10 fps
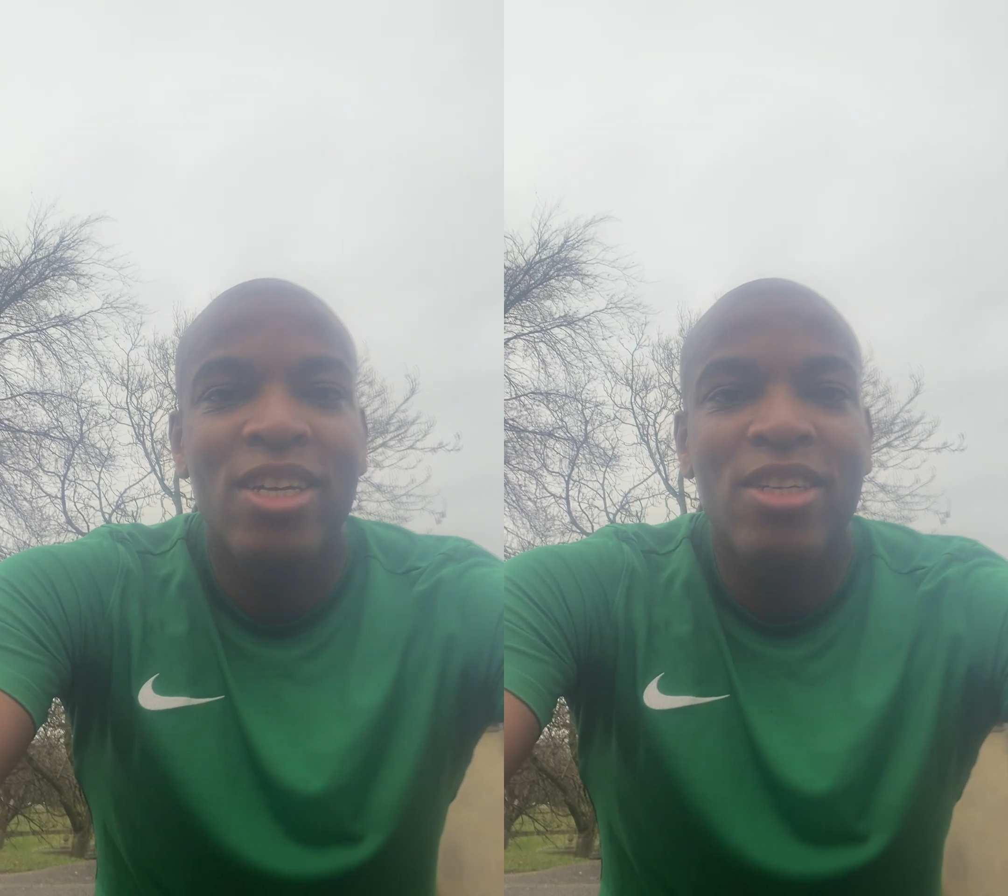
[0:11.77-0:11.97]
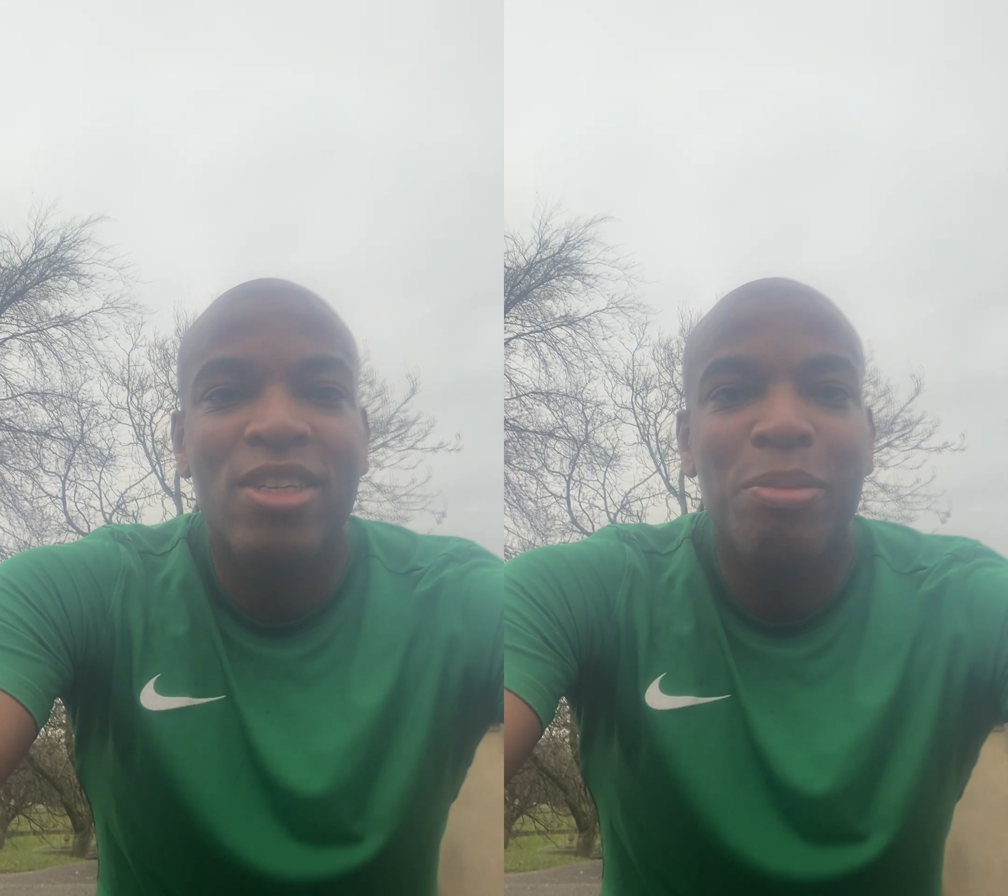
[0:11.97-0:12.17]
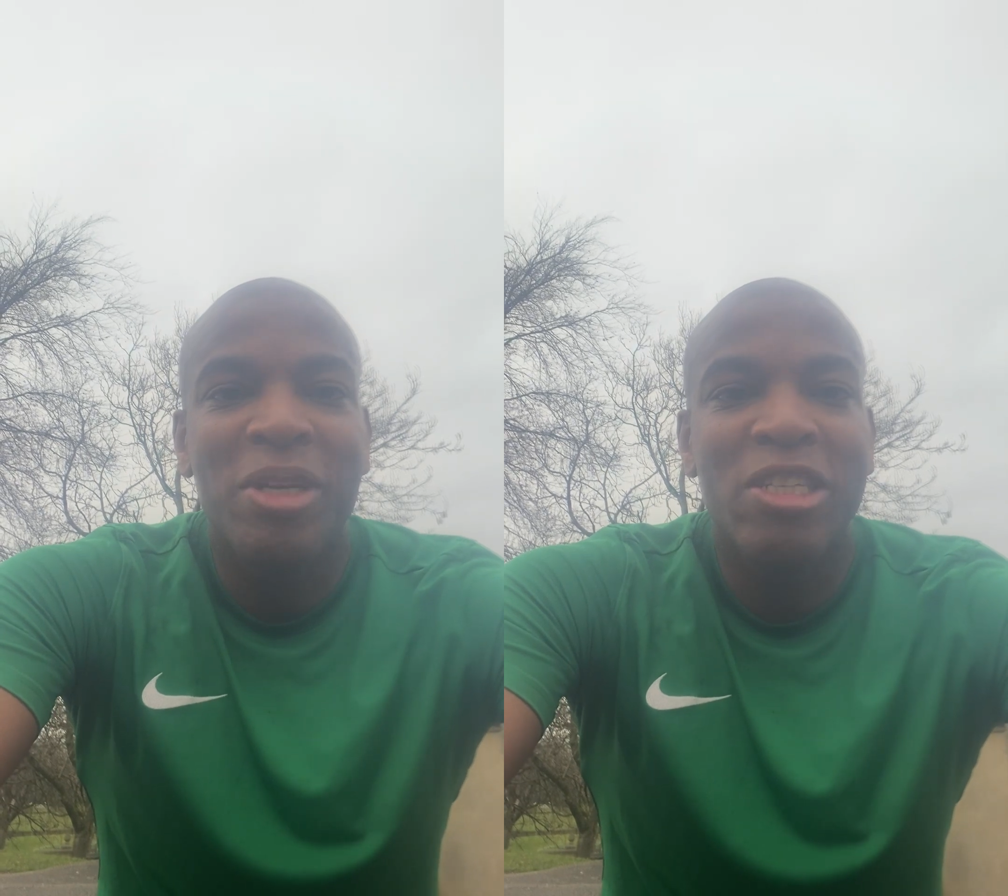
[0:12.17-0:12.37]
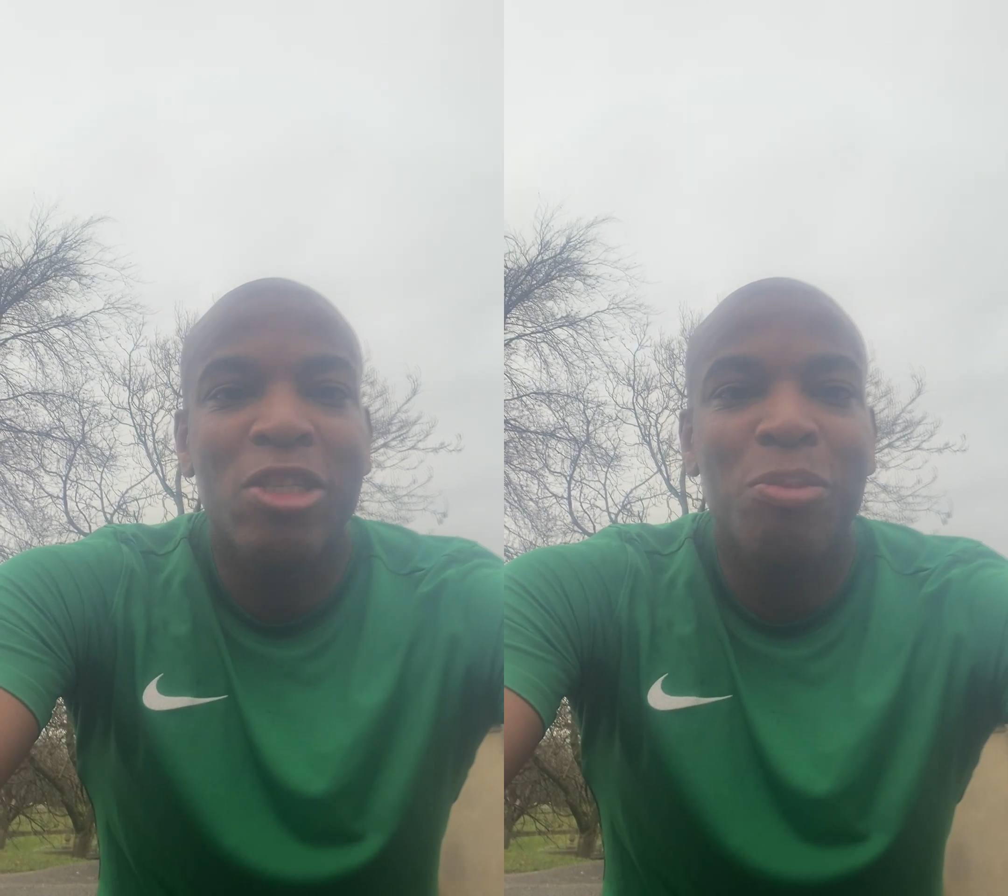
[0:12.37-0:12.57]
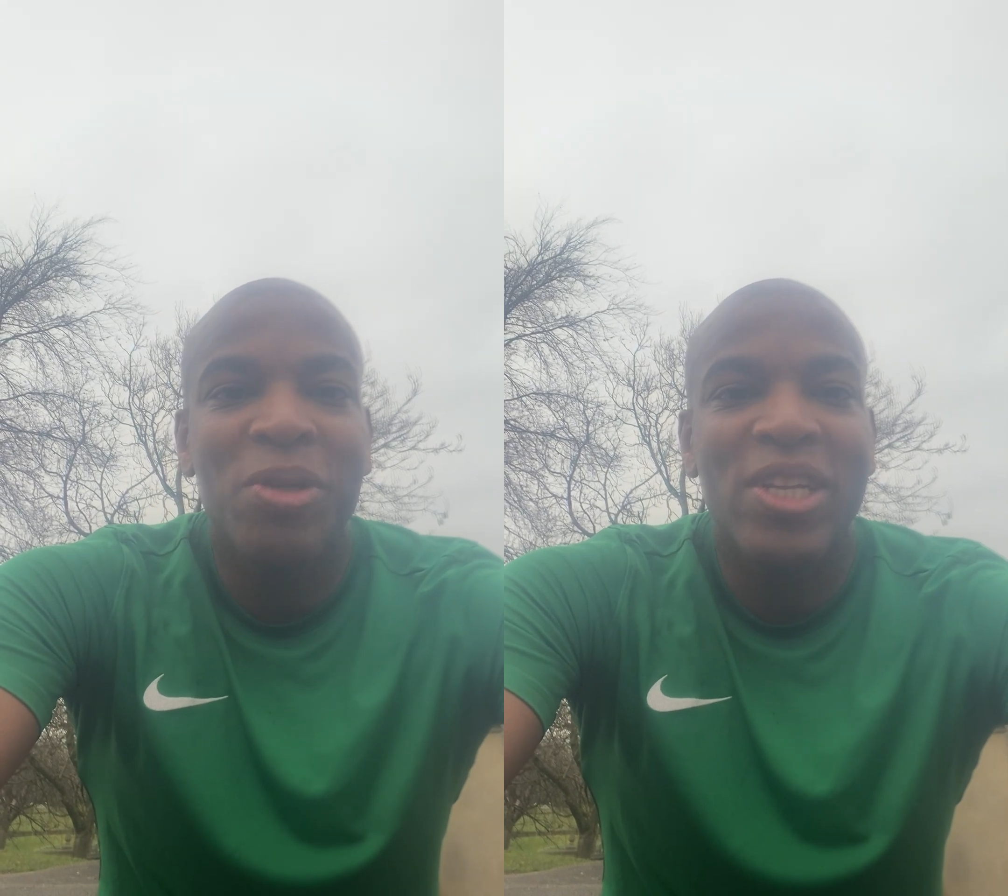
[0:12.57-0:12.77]
European
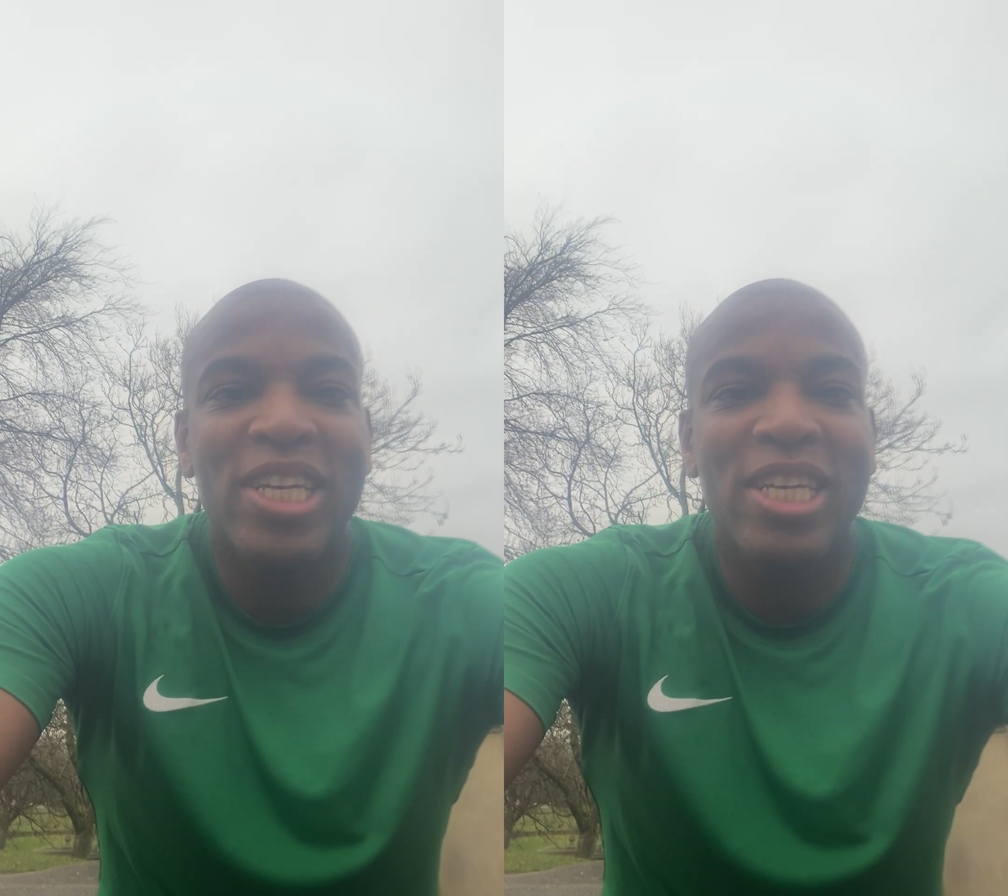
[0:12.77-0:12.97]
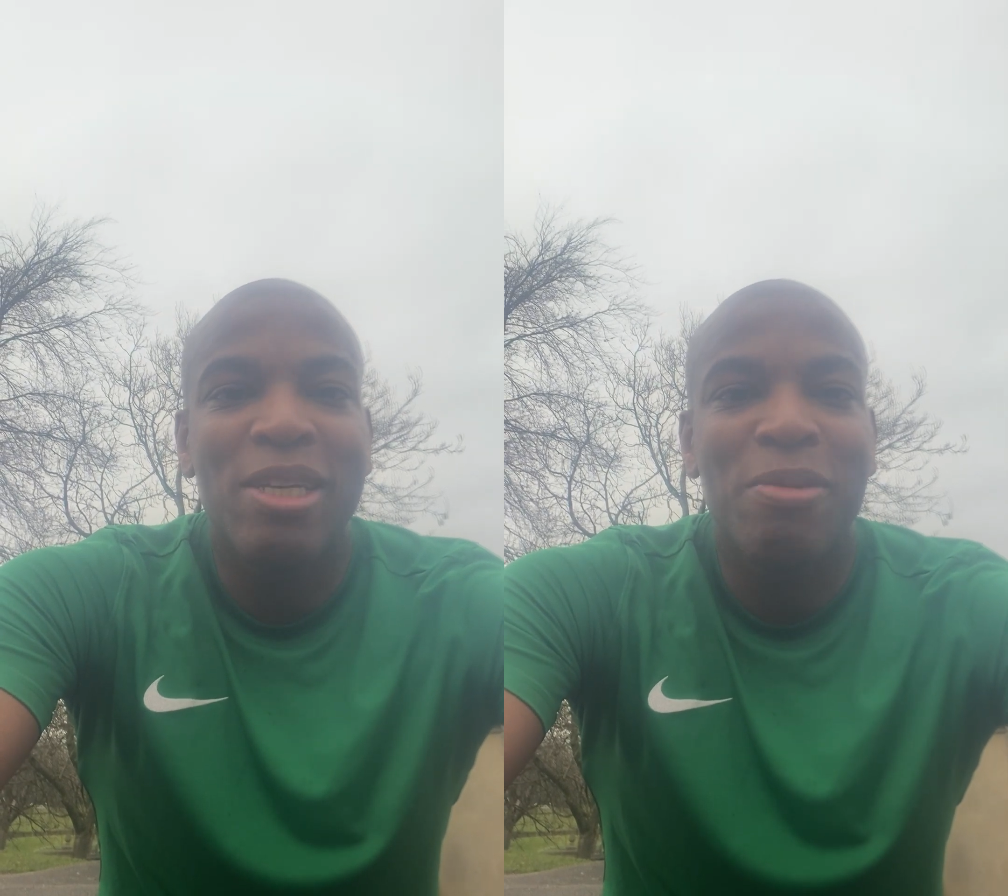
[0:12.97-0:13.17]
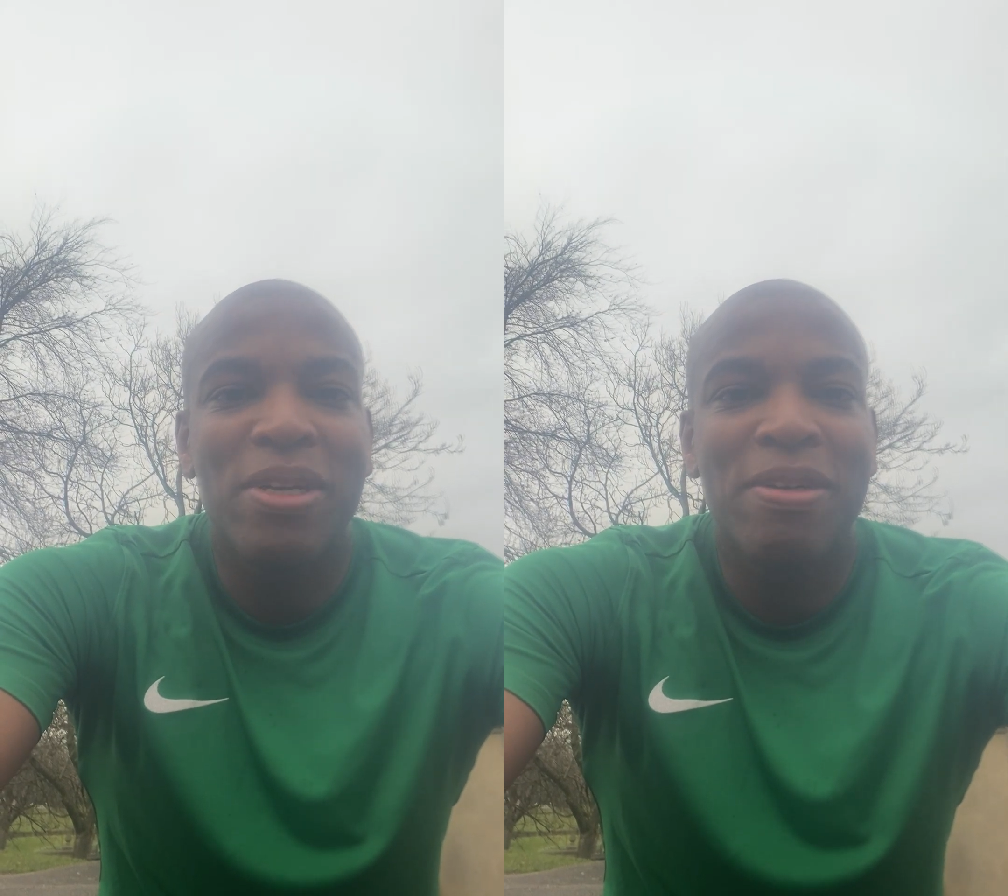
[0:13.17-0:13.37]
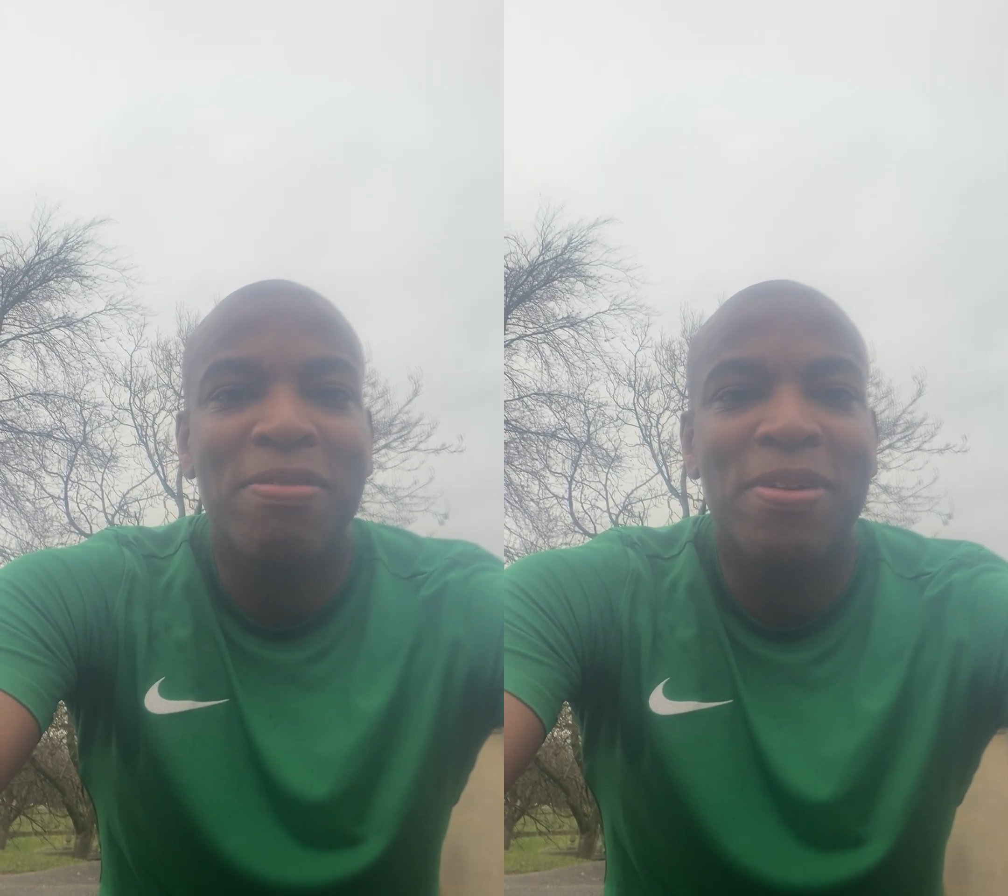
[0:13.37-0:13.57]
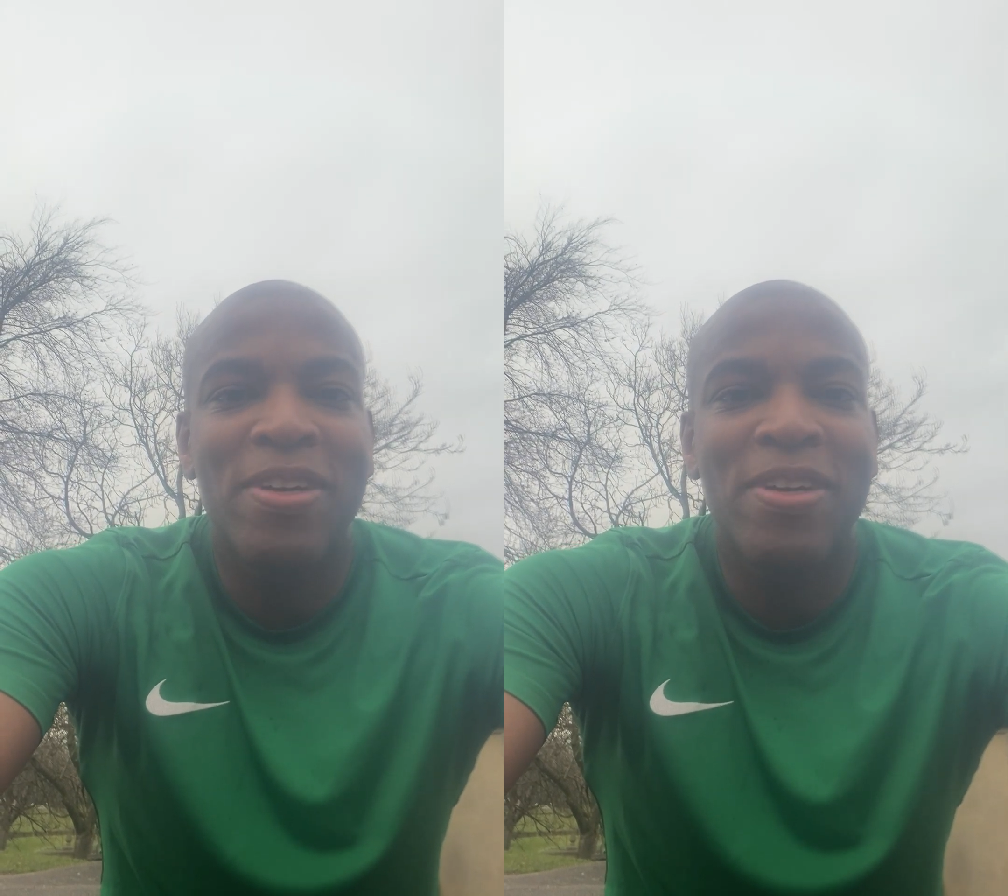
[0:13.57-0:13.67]
Super League with